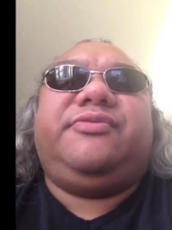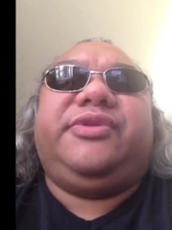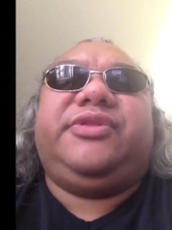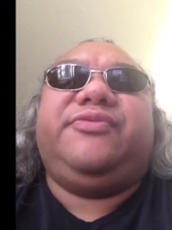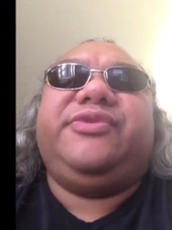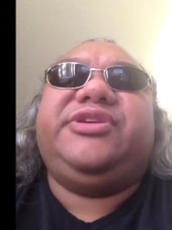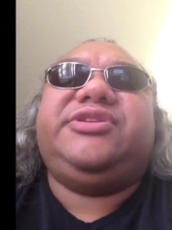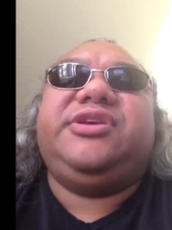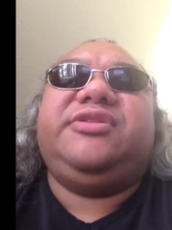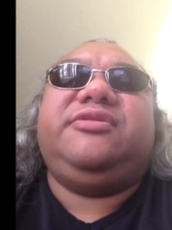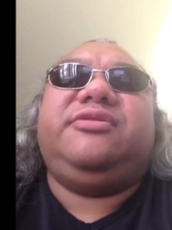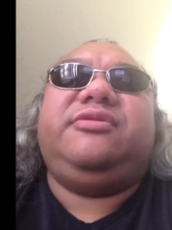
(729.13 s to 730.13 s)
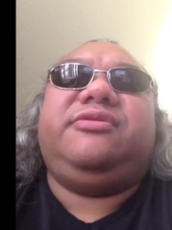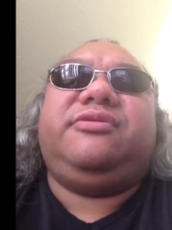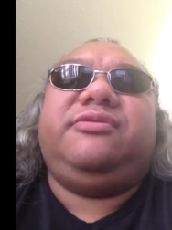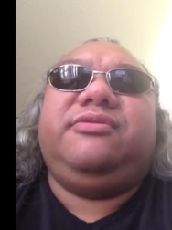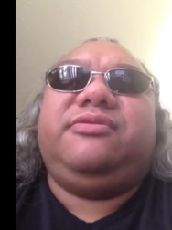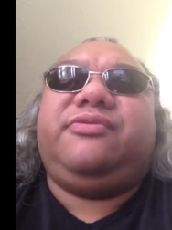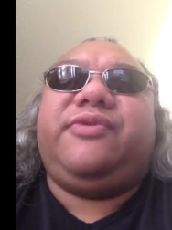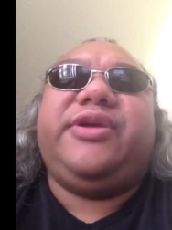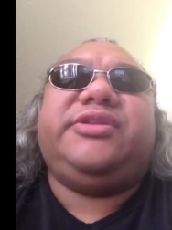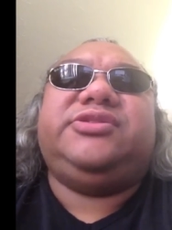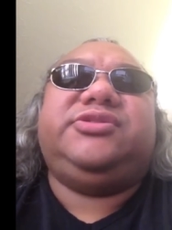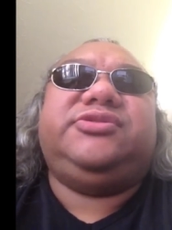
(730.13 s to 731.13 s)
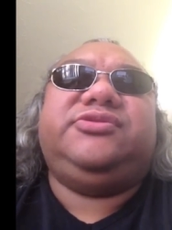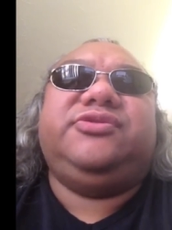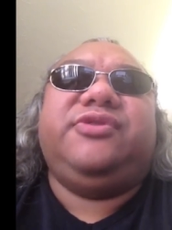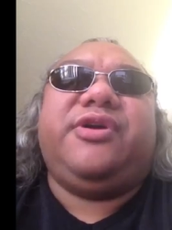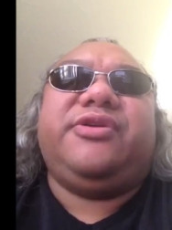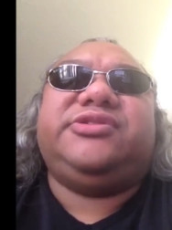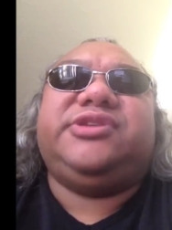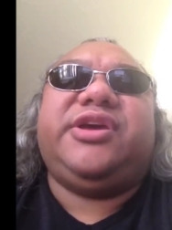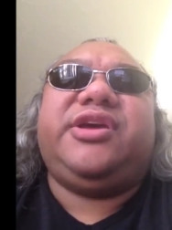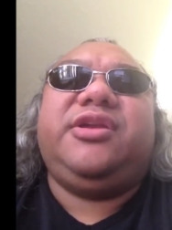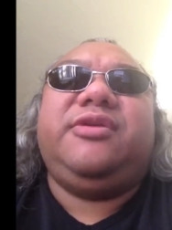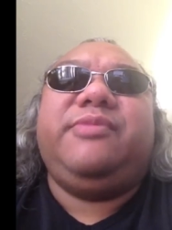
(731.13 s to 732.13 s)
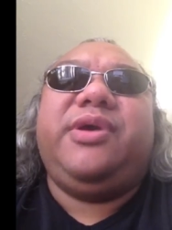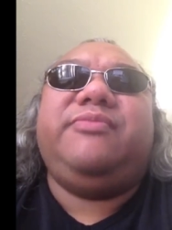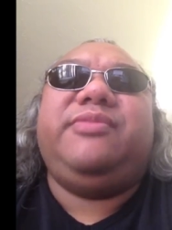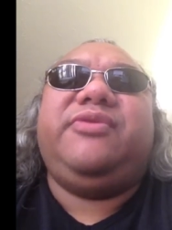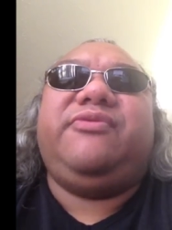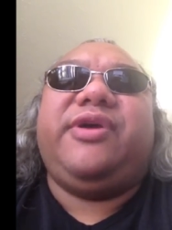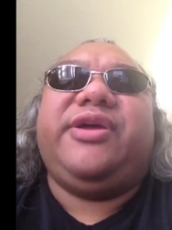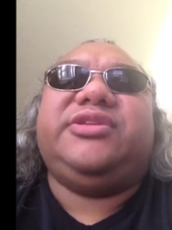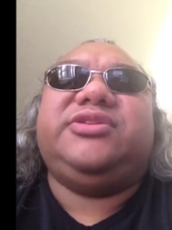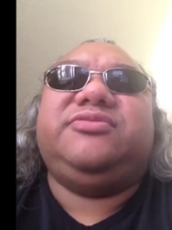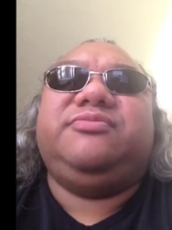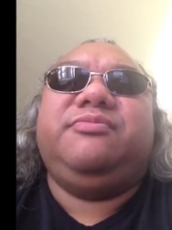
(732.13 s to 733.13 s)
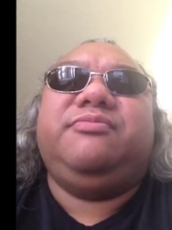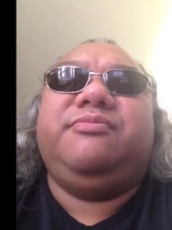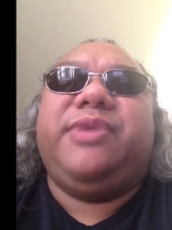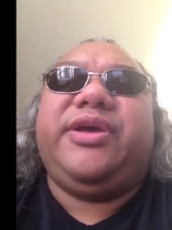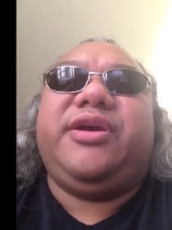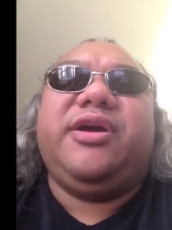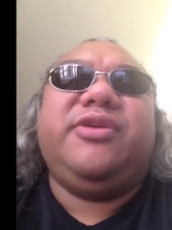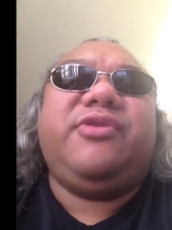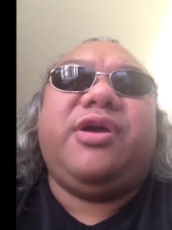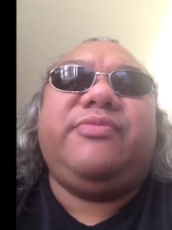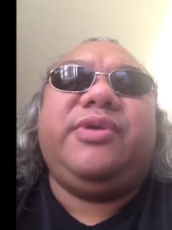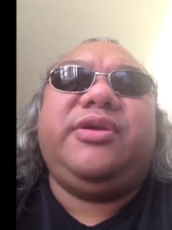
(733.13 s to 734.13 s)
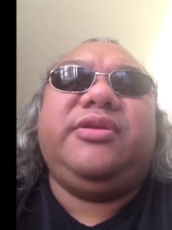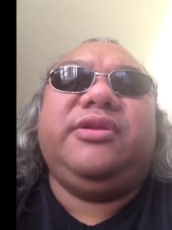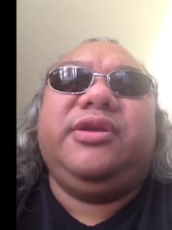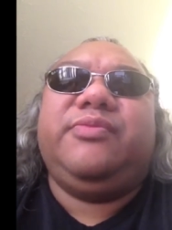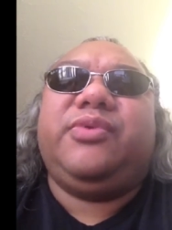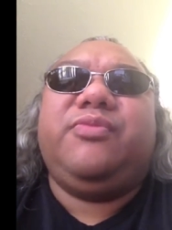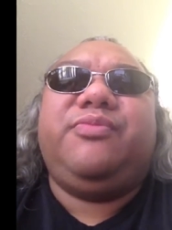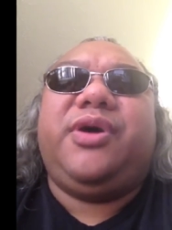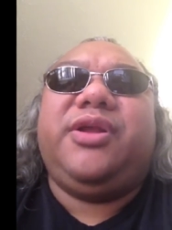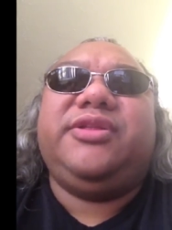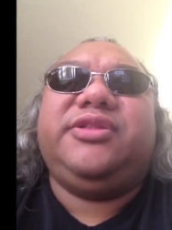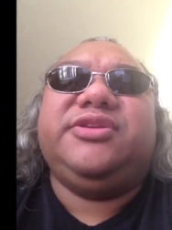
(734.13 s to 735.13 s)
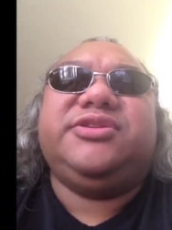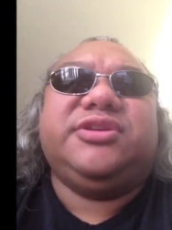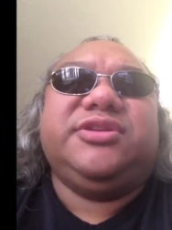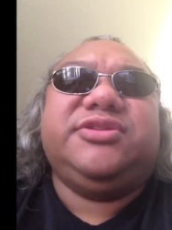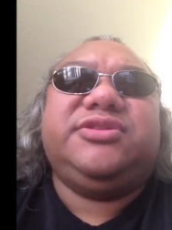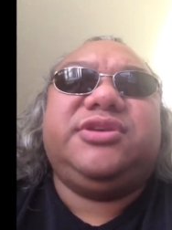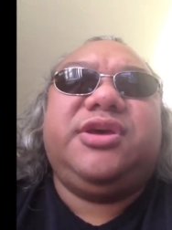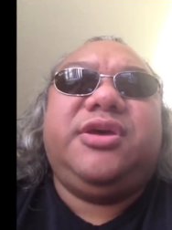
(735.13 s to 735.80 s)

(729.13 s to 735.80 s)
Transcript: With the recent threats to our Second Amendment rights by gun-grabbing liberal politicians